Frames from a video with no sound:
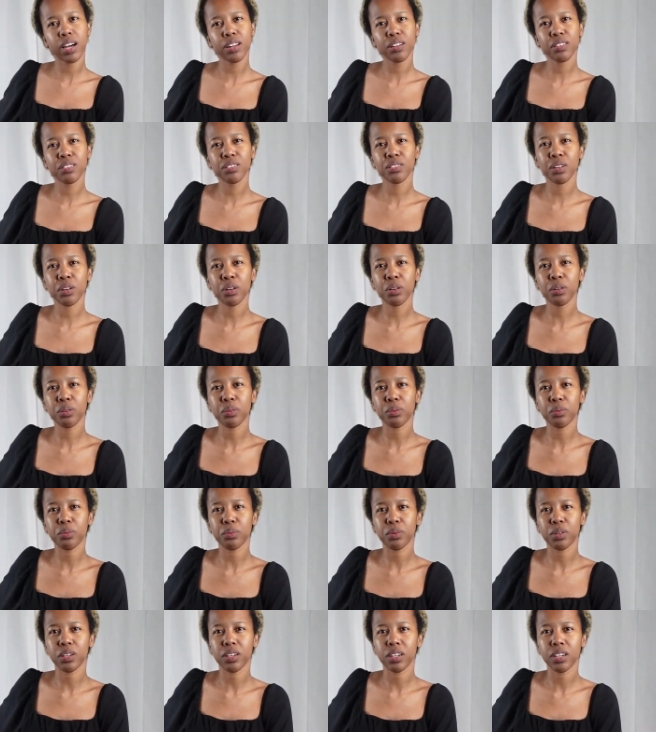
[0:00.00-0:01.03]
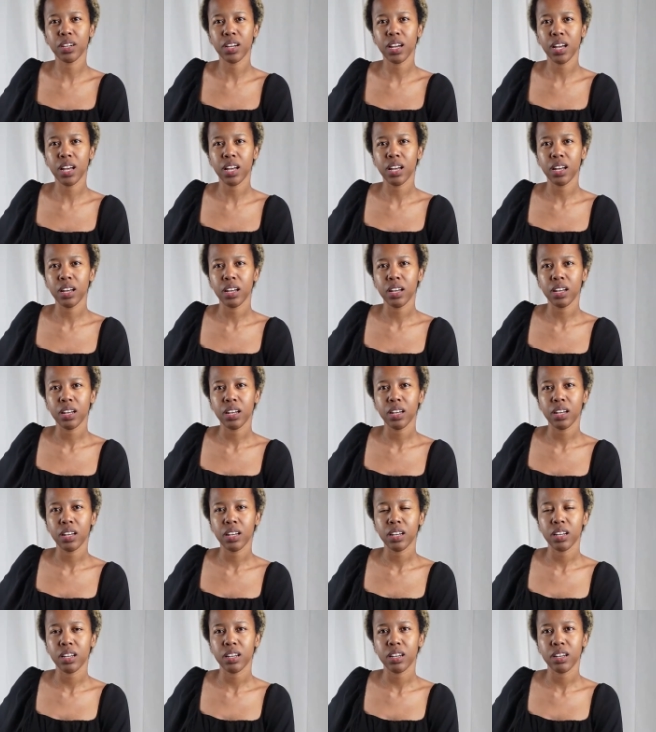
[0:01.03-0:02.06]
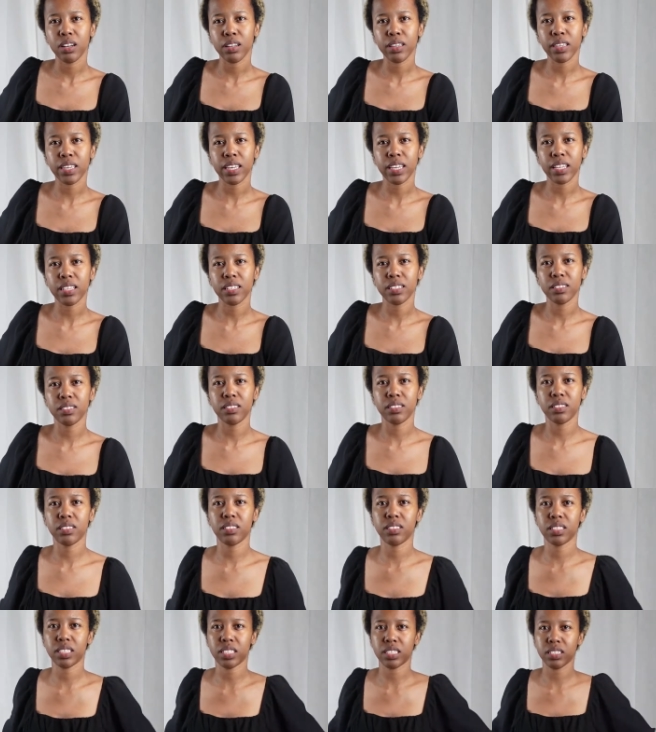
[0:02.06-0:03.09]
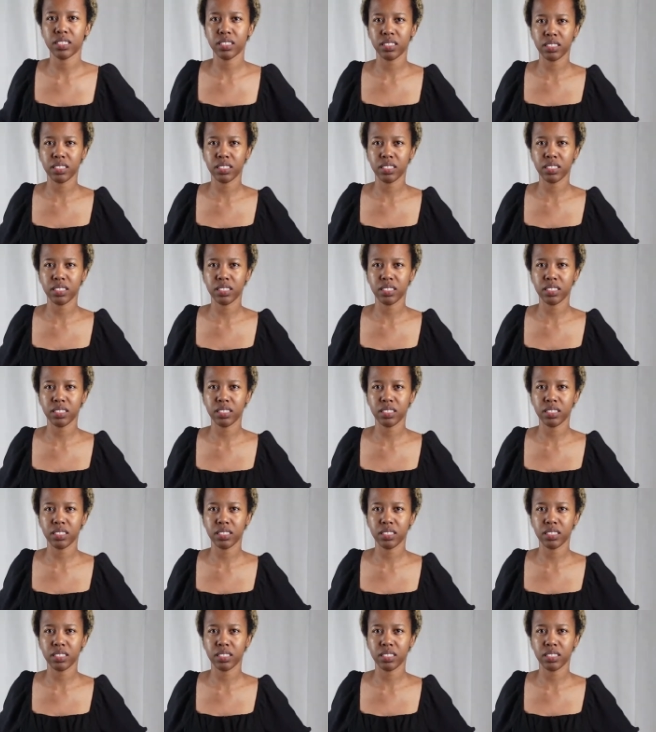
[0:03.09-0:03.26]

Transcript: I don't know. Okay, let's just see.